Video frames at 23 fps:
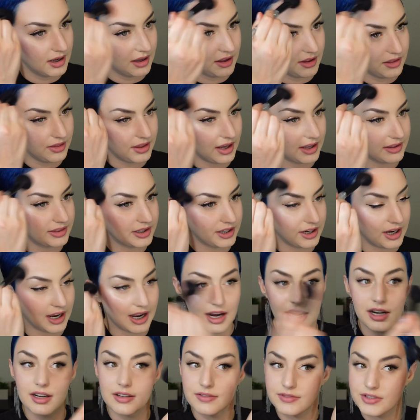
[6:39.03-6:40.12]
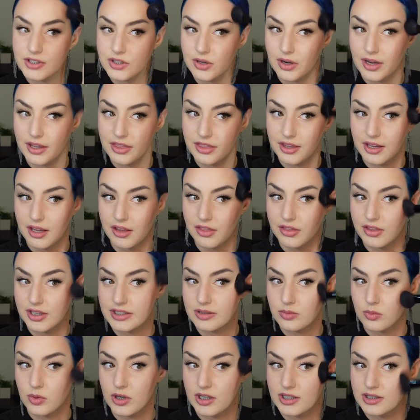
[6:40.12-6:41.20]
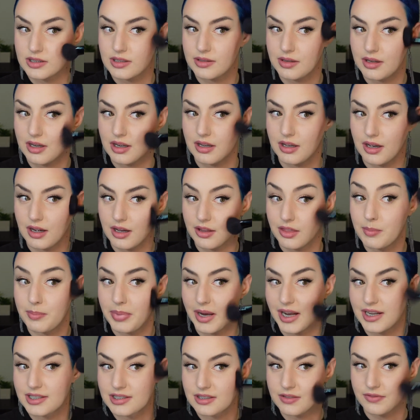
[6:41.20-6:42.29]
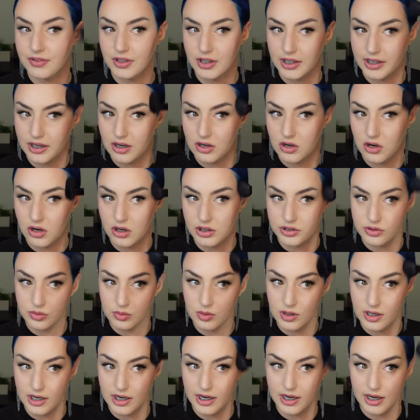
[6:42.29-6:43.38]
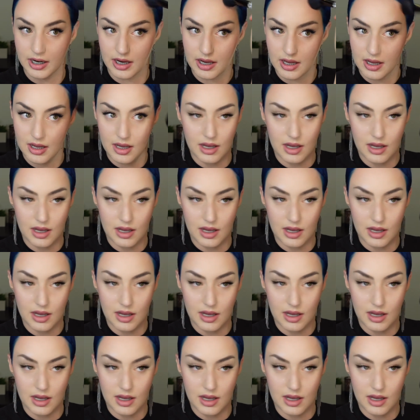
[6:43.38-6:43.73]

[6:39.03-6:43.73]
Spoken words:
that they have, so I think this works the best for like a contouring.